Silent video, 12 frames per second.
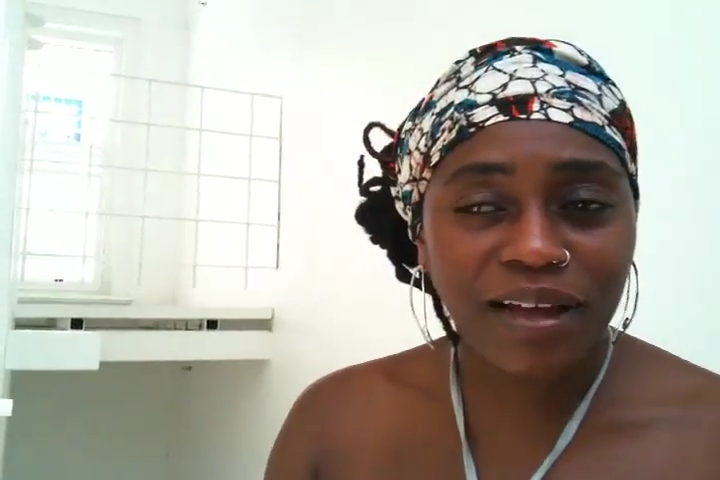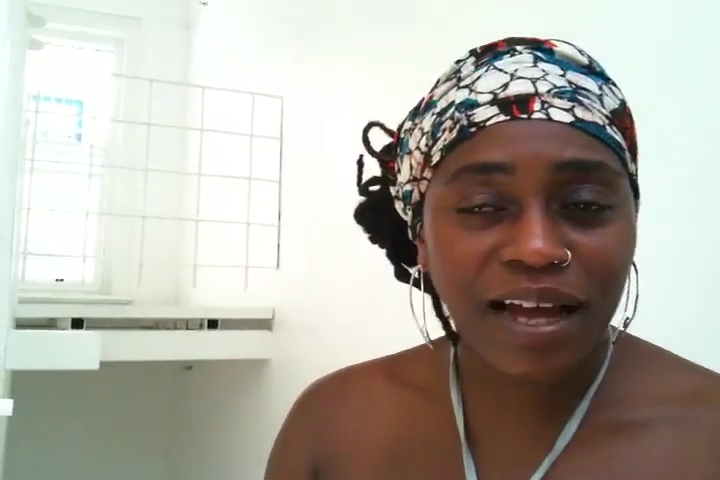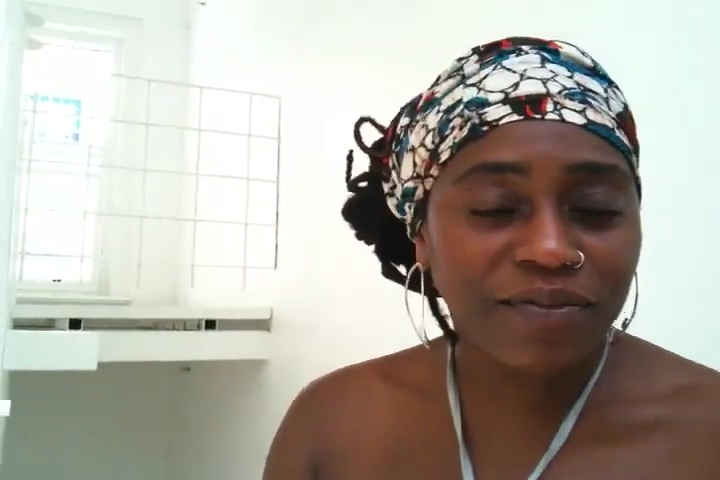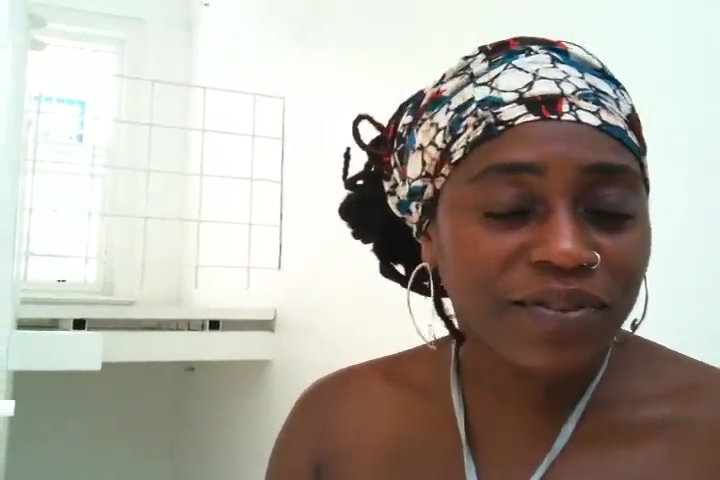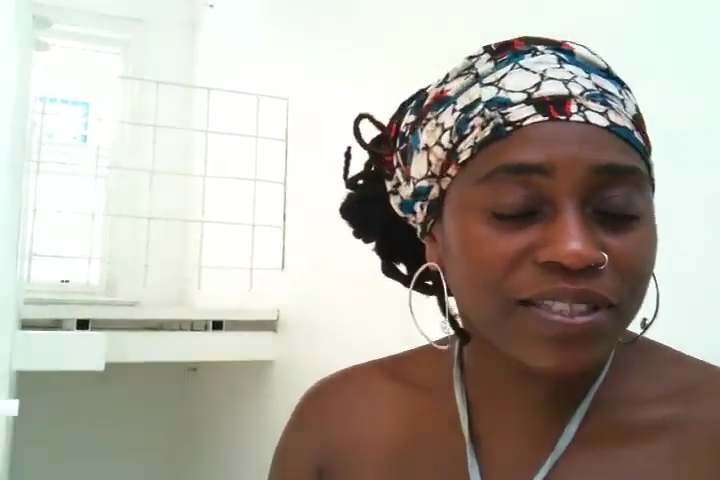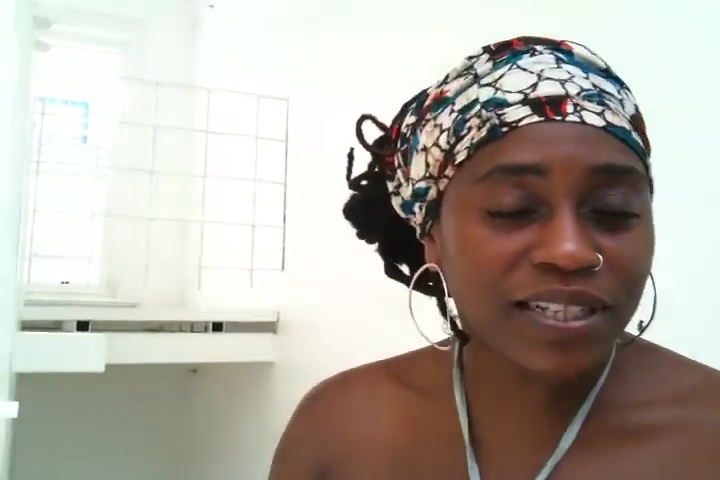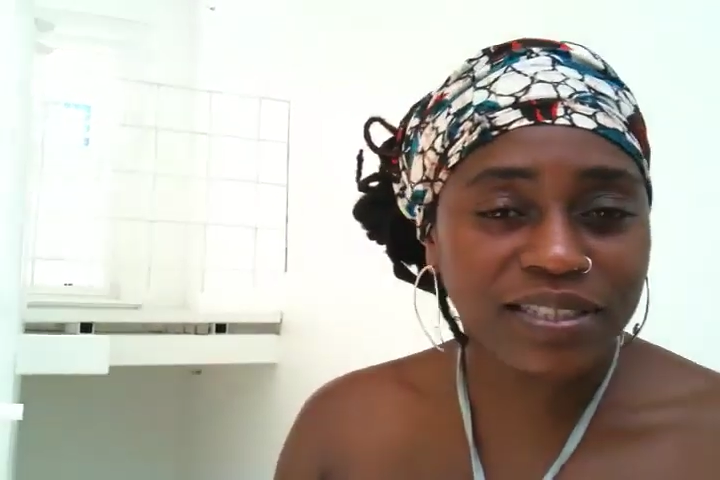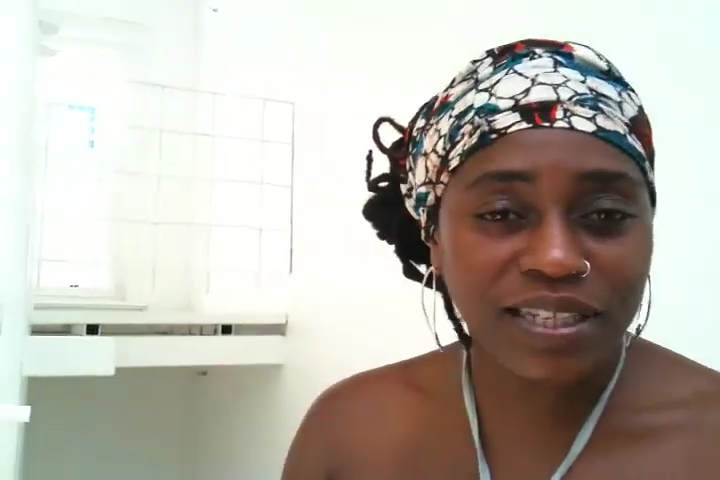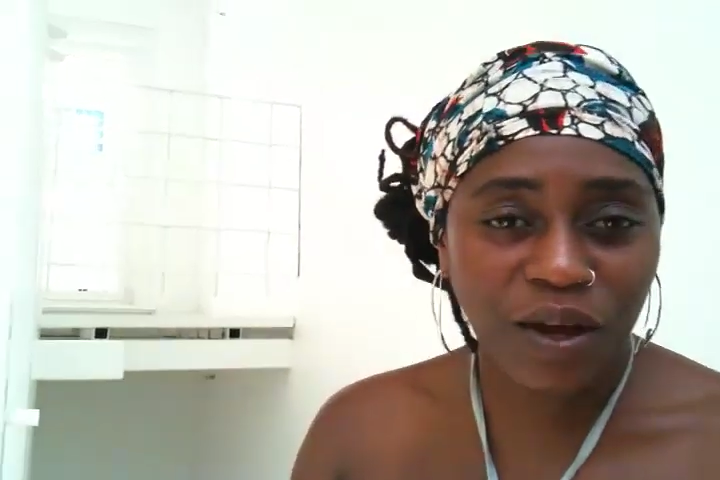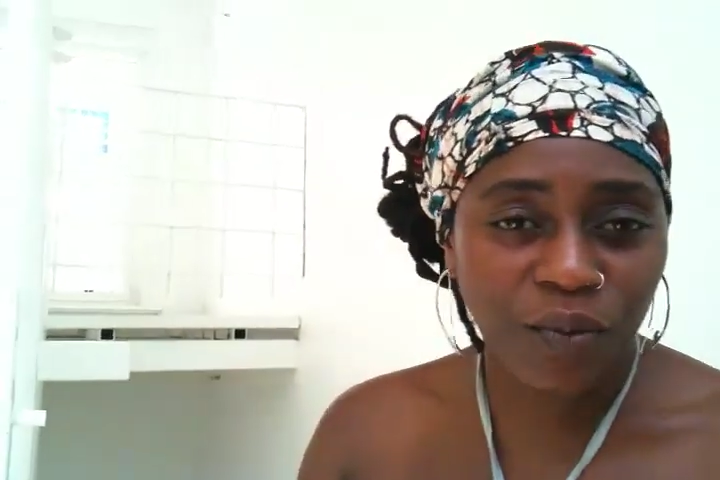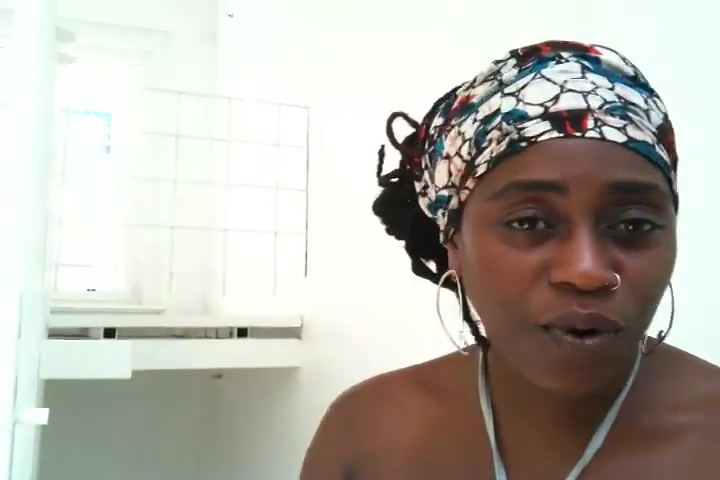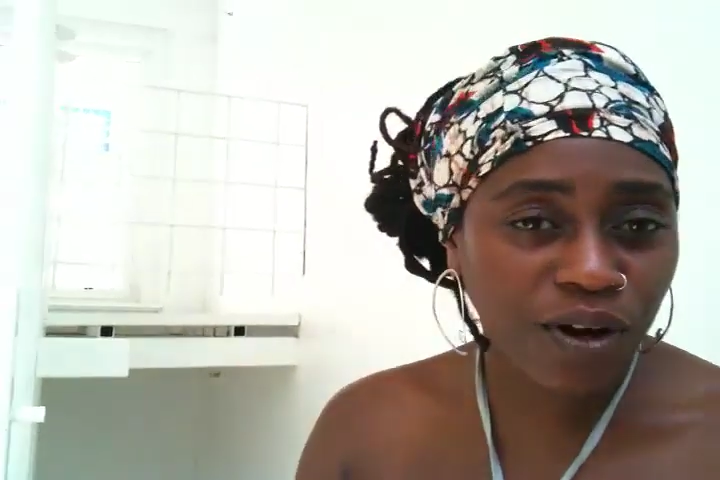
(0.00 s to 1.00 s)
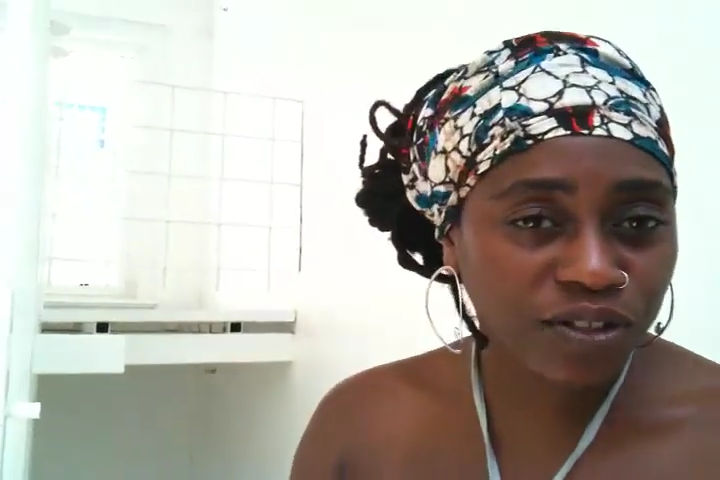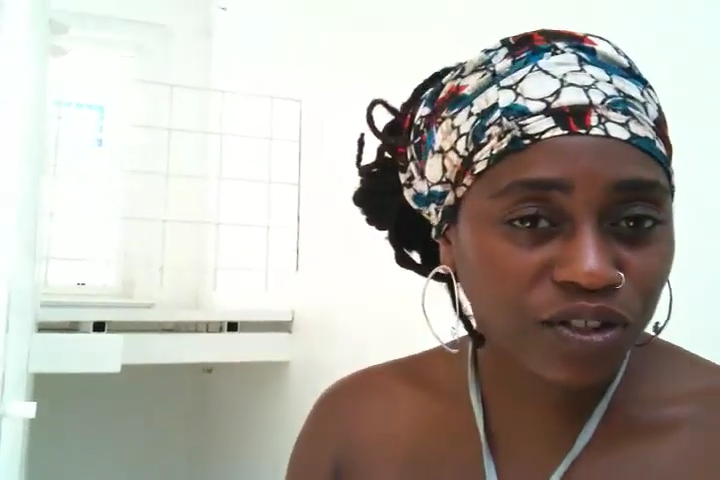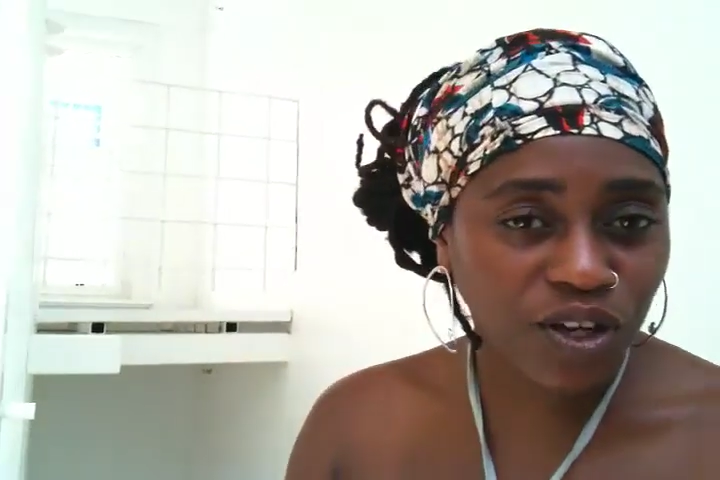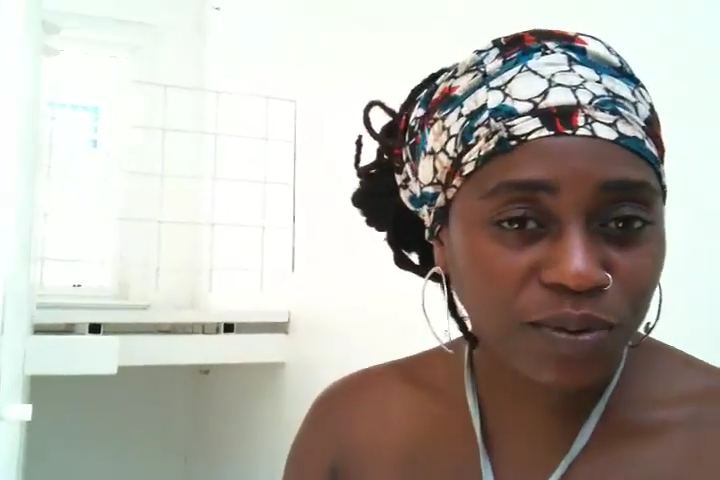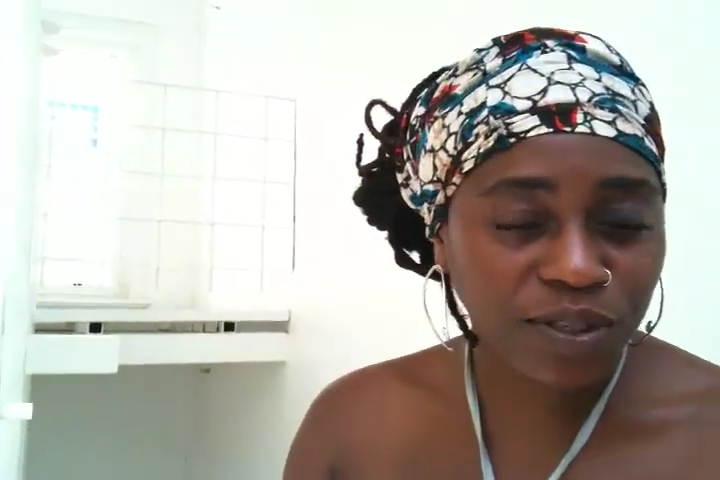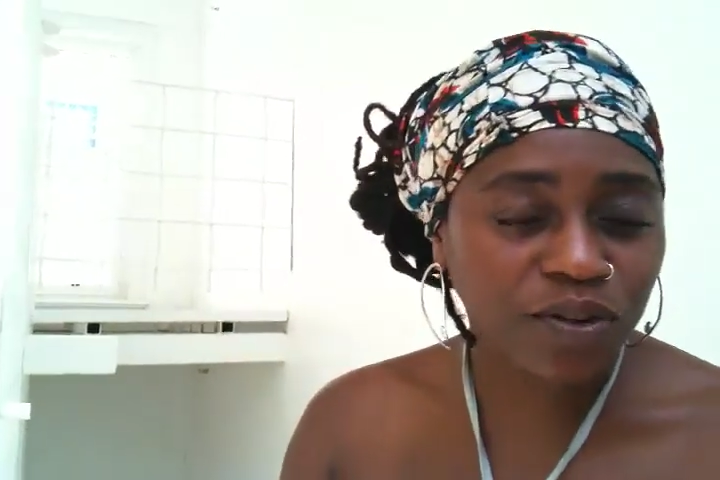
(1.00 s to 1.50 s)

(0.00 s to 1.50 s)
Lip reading: I facilitate workshops.